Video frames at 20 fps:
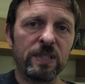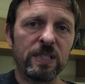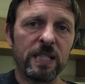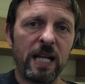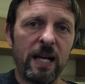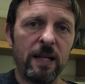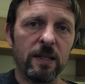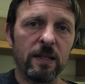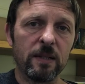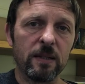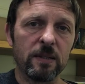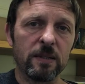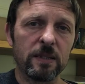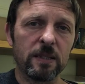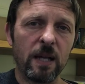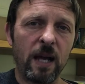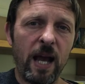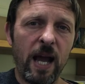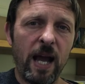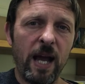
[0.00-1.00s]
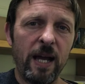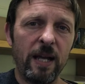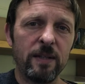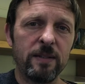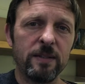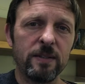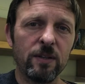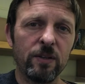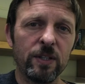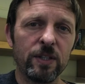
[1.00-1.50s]
sandals, a
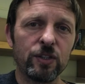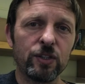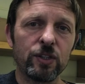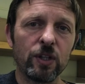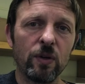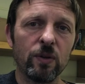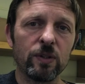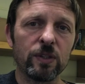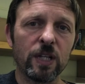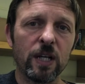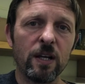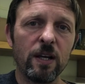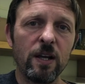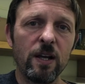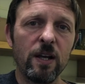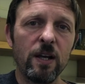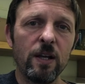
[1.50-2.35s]
hand on his shoulder,